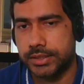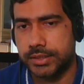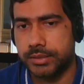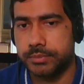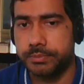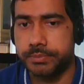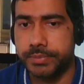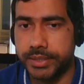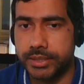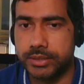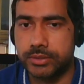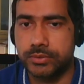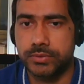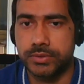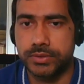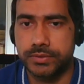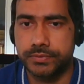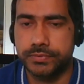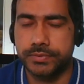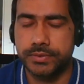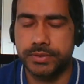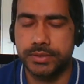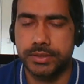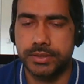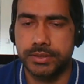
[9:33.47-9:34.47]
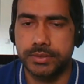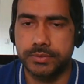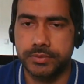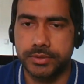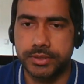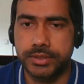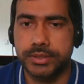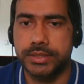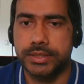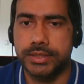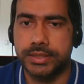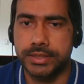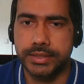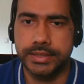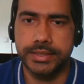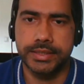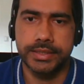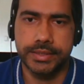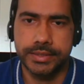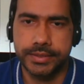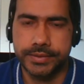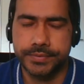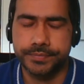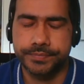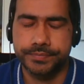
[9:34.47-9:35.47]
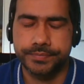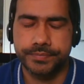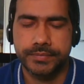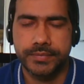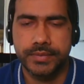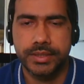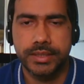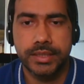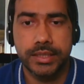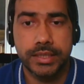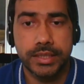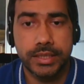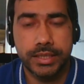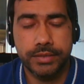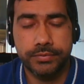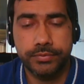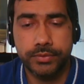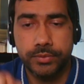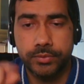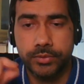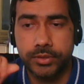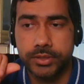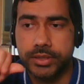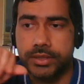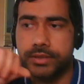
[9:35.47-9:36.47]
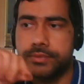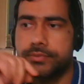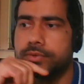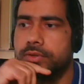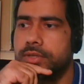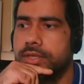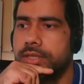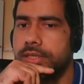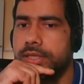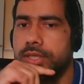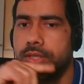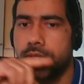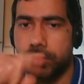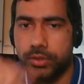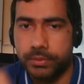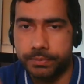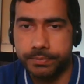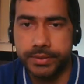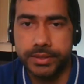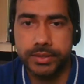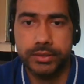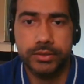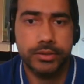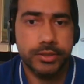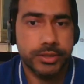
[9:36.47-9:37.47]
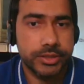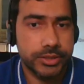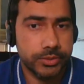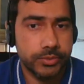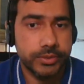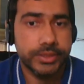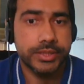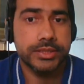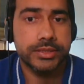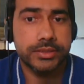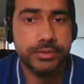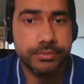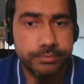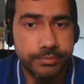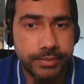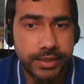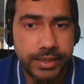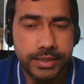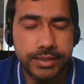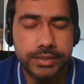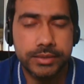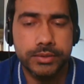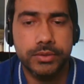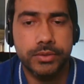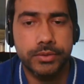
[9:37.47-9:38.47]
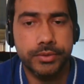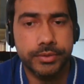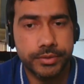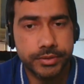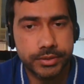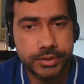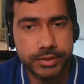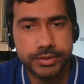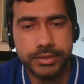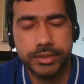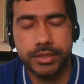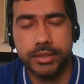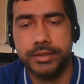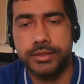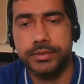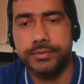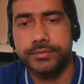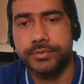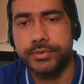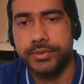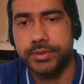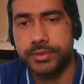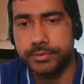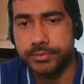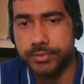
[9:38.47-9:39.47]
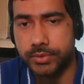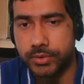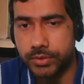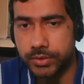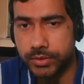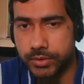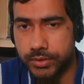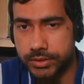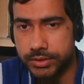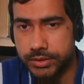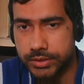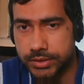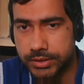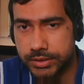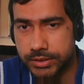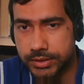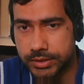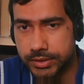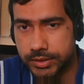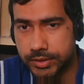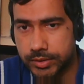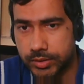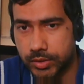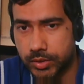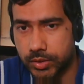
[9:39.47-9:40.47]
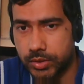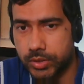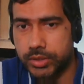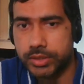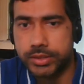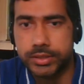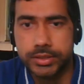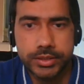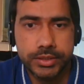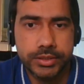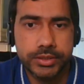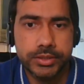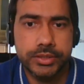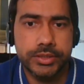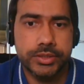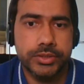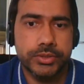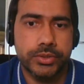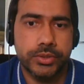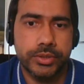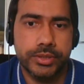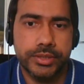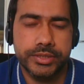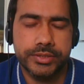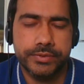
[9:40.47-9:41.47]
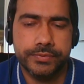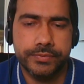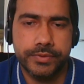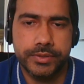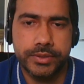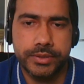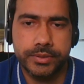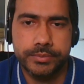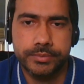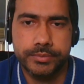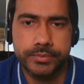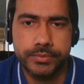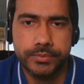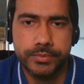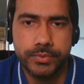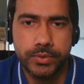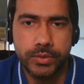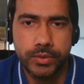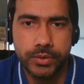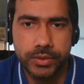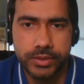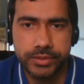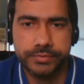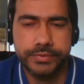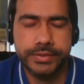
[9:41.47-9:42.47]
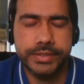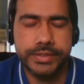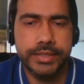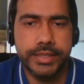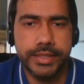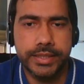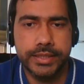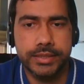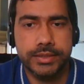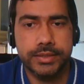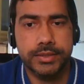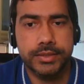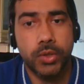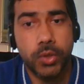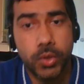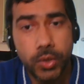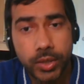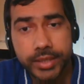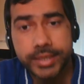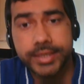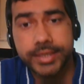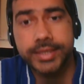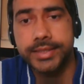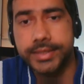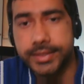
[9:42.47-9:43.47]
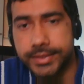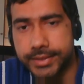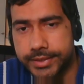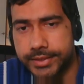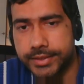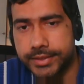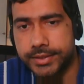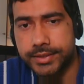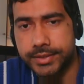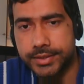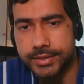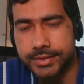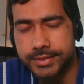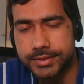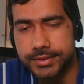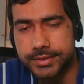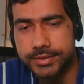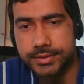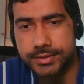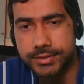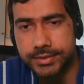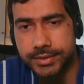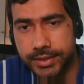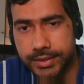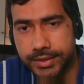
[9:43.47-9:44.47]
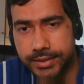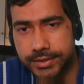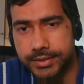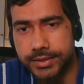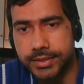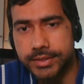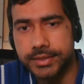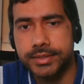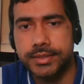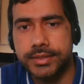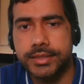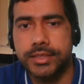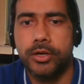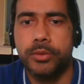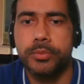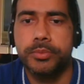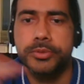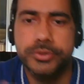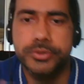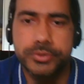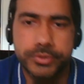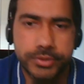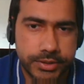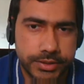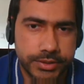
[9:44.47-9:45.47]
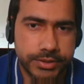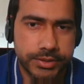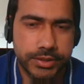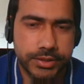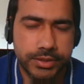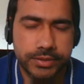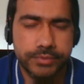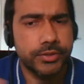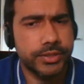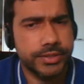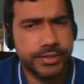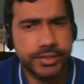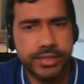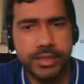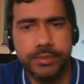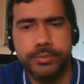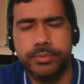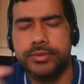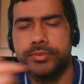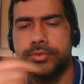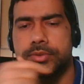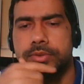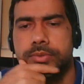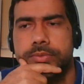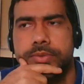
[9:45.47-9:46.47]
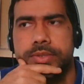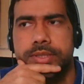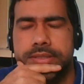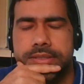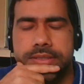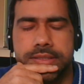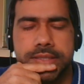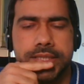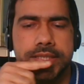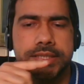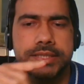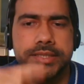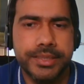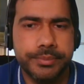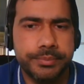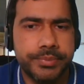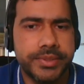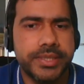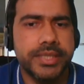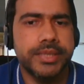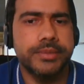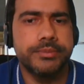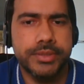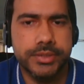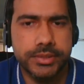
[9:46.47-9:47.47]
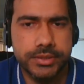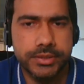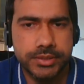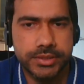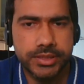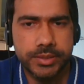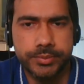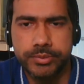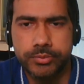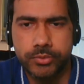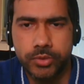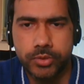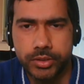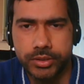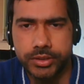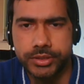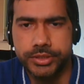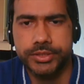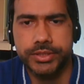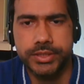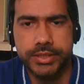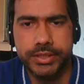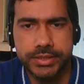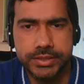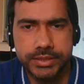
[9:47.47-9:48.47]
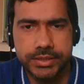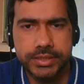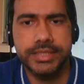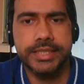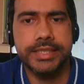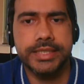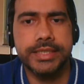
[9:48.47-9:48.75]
compared to if you're working in India. If you're working for a European or US bank or consulting firm or an insurance firm or a fintech already in India, then getting an opportunity there. For example, if you're working in JPMC, JP Morgan Chase in